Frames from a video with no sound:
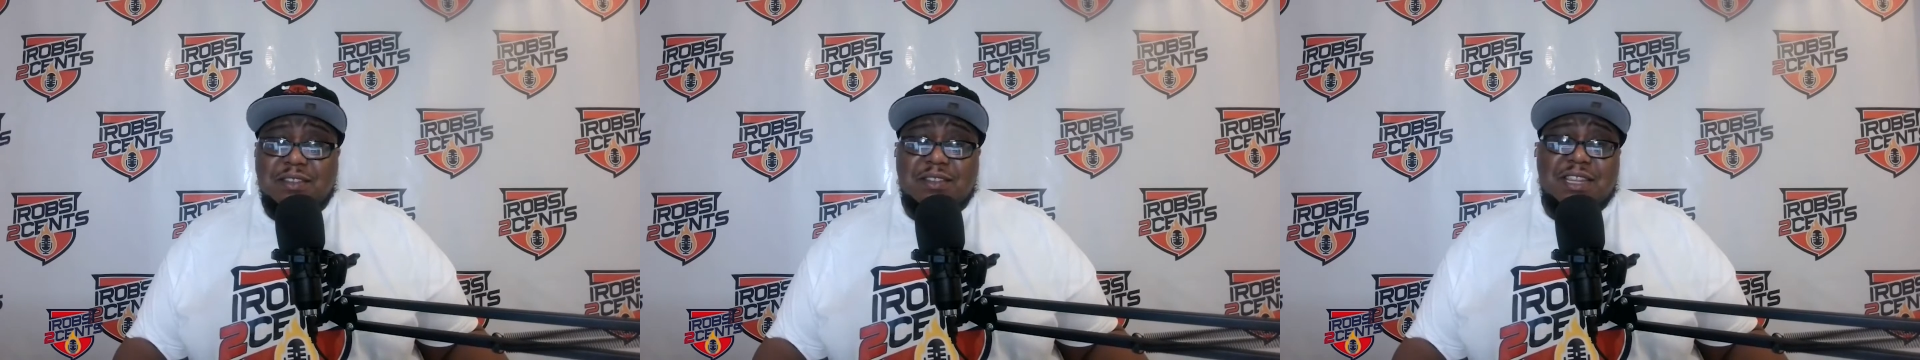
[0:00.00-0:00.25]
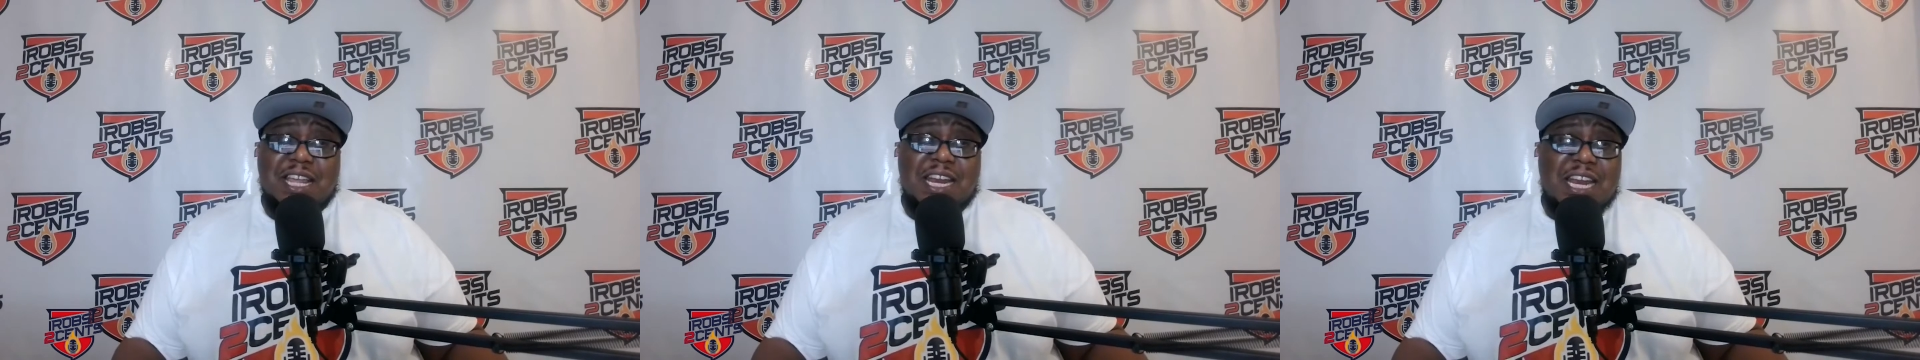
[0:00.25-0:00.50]

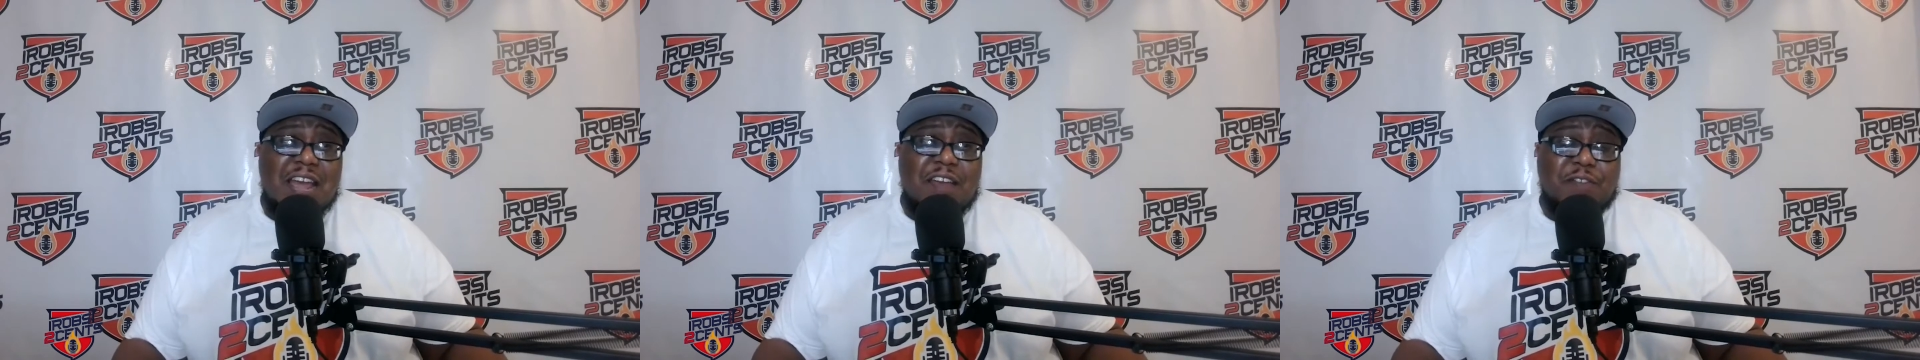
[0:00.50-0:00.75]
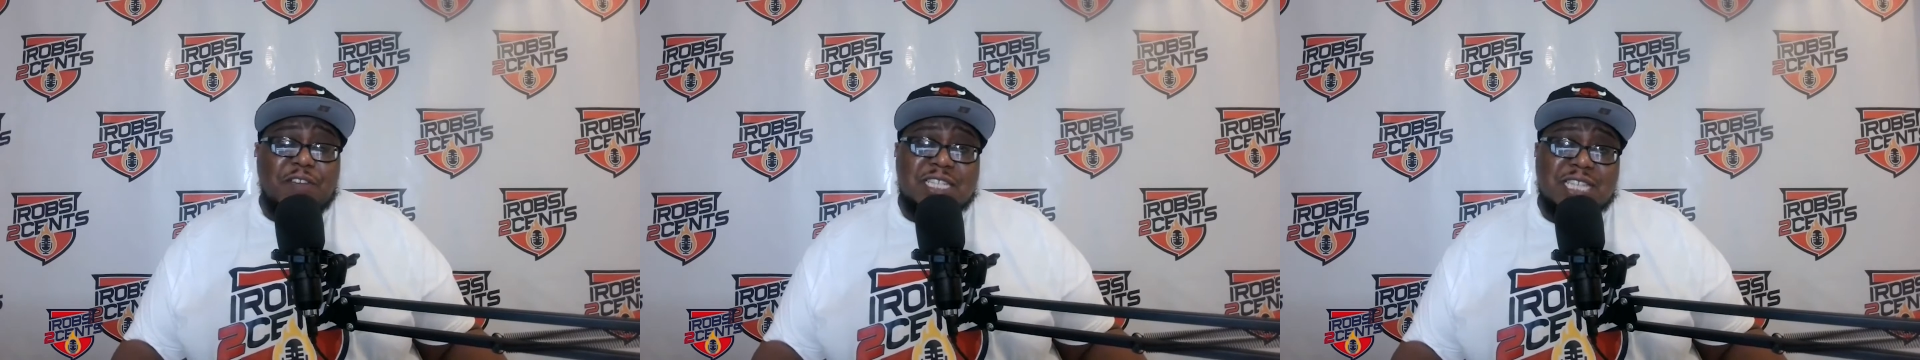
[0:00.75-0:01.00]
it left
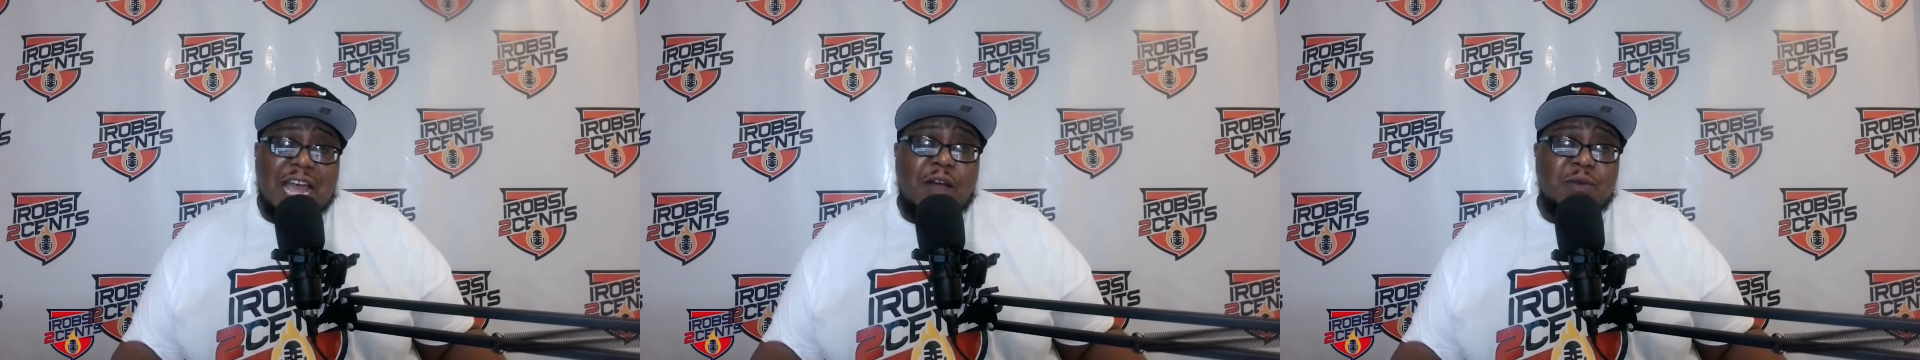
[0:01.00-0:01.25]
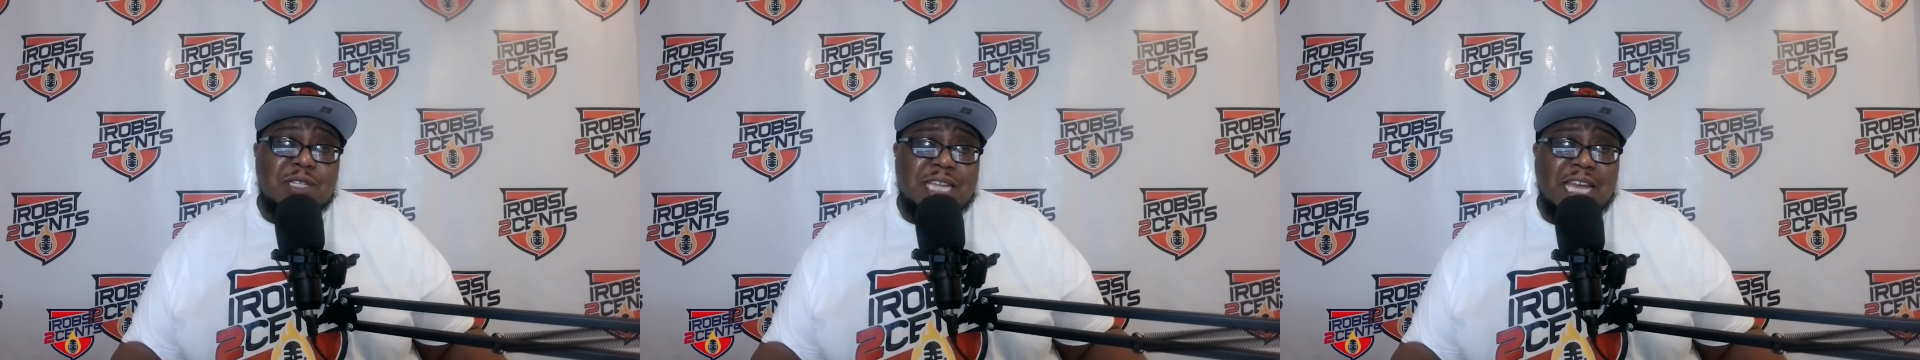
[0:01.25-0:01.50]
a
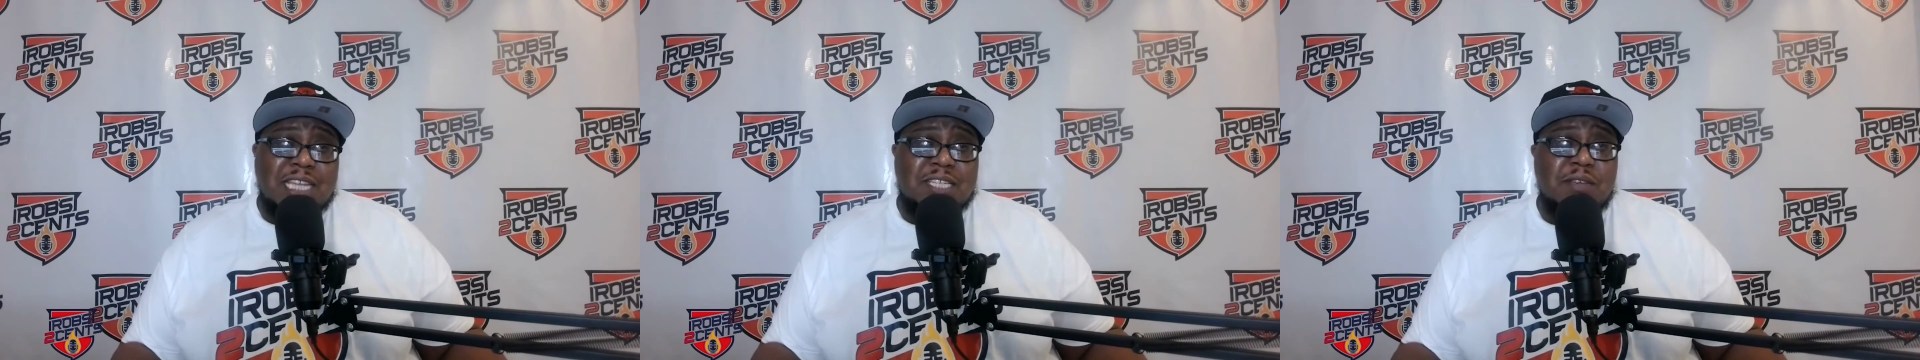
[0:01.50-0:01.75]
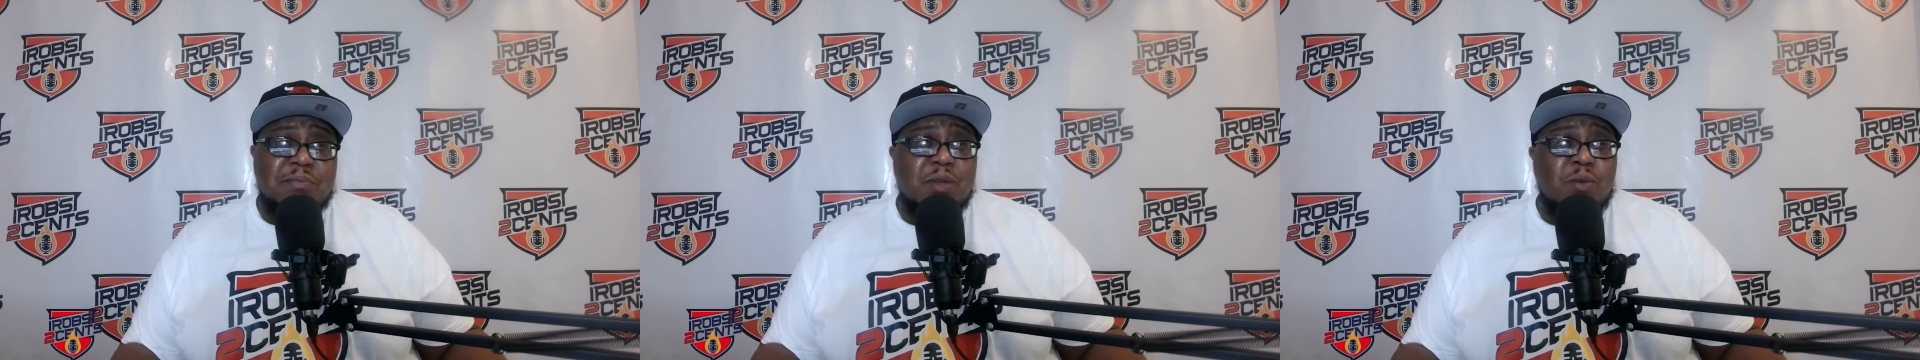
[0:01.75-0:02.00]
sour taste
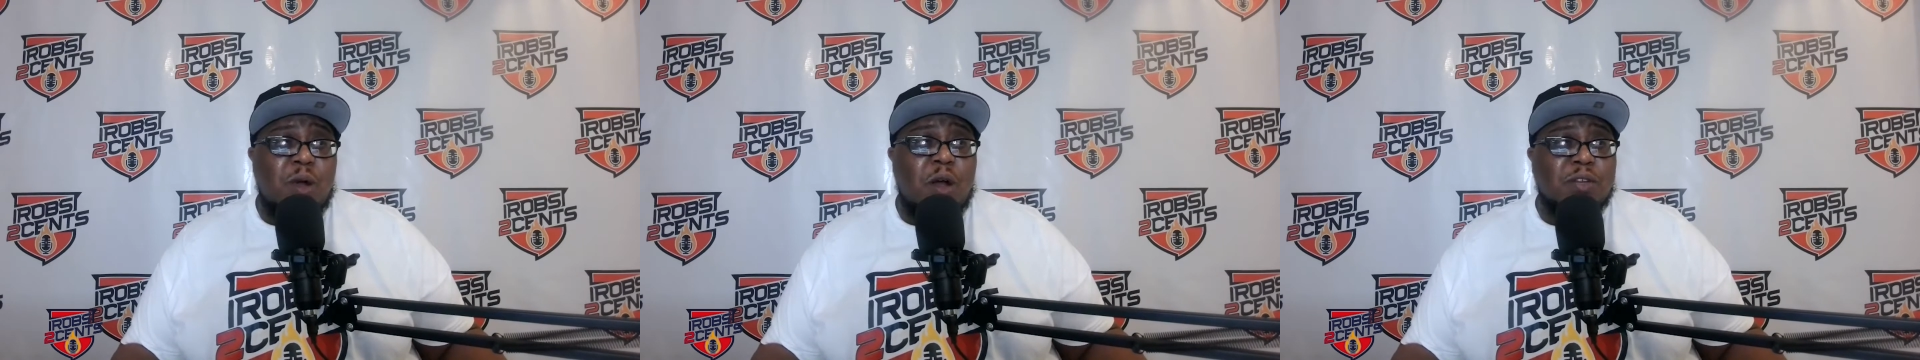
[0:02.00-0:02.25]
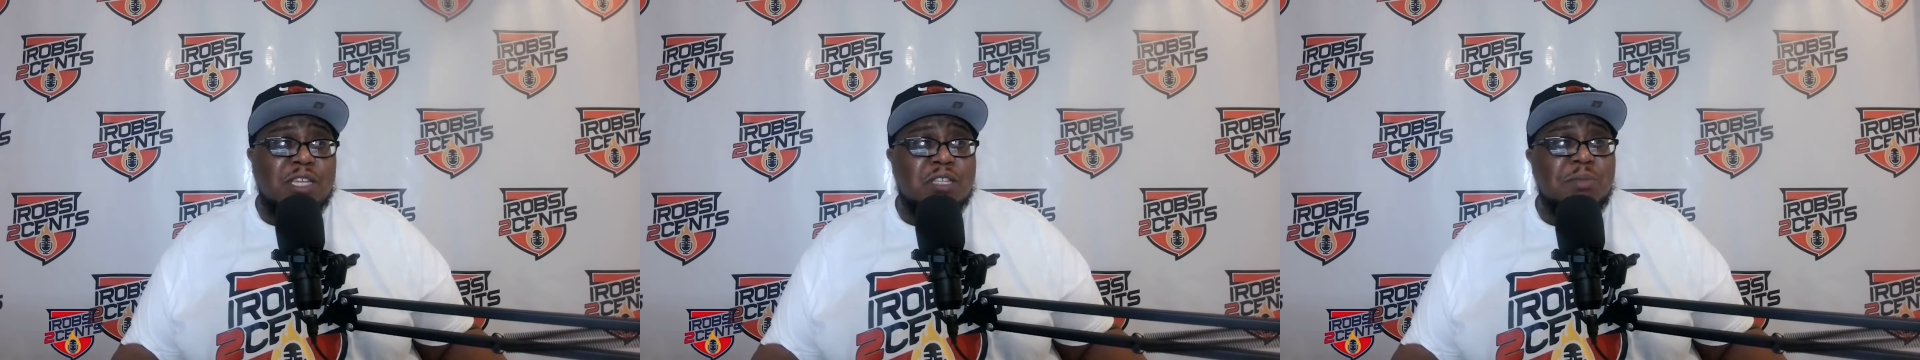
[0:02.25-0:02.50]
in Milwaukee's